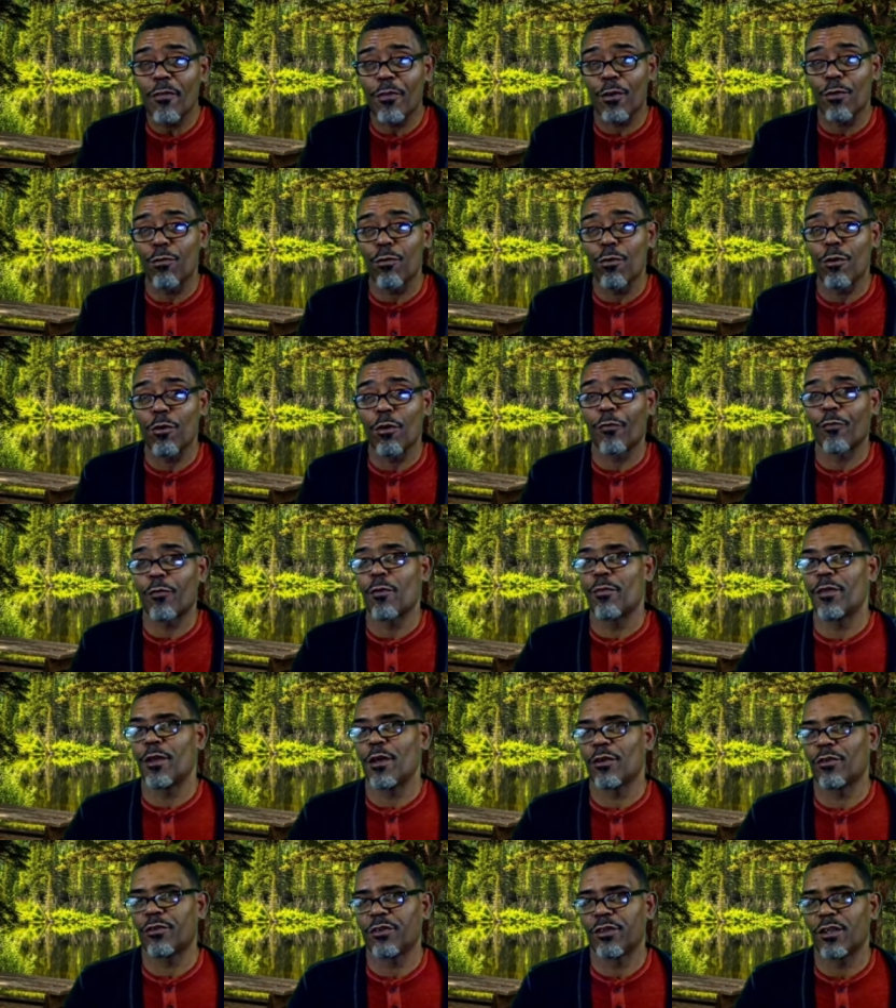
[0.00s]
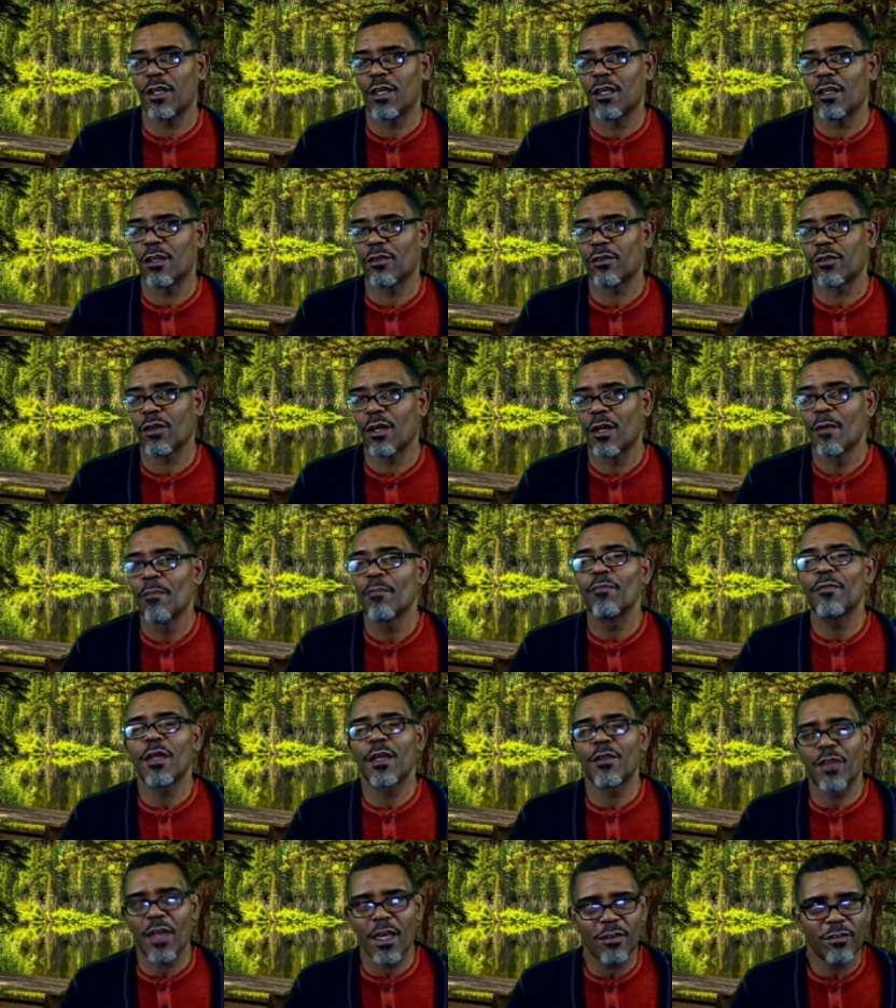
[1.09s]
the world from their sins.
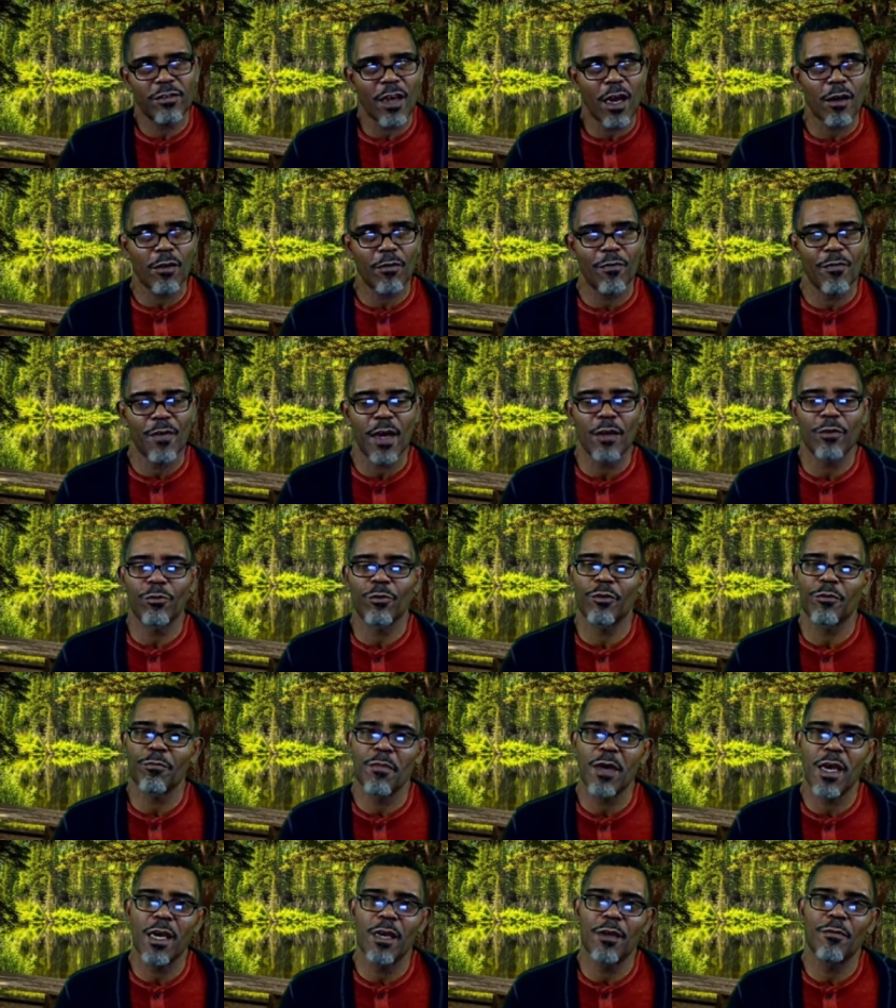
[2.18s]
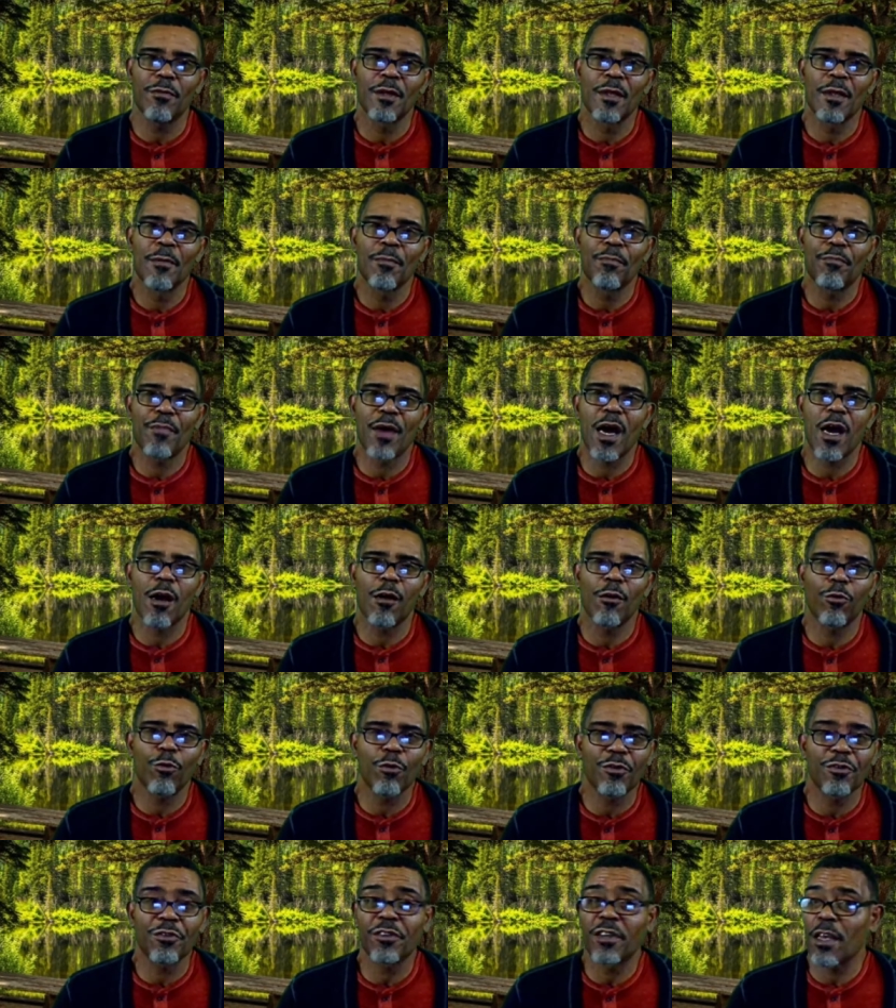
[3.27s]
And that sacrifice was made by our
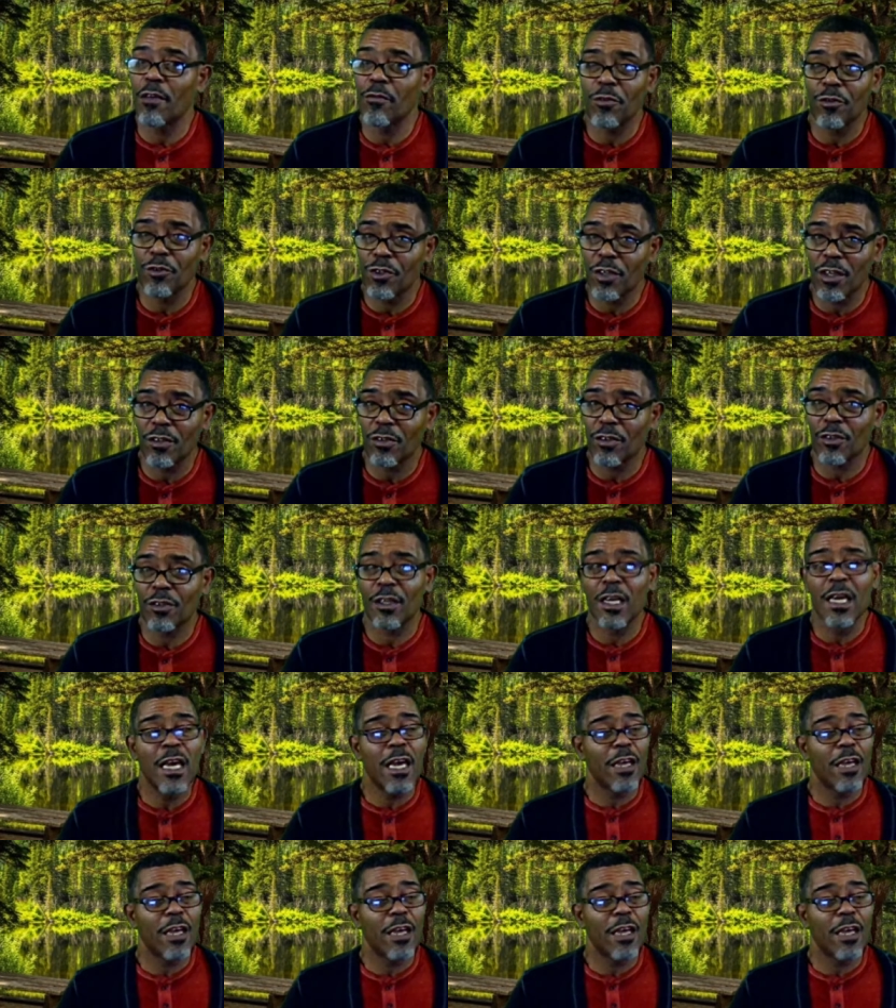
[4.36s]
Lord and Savior Jesus.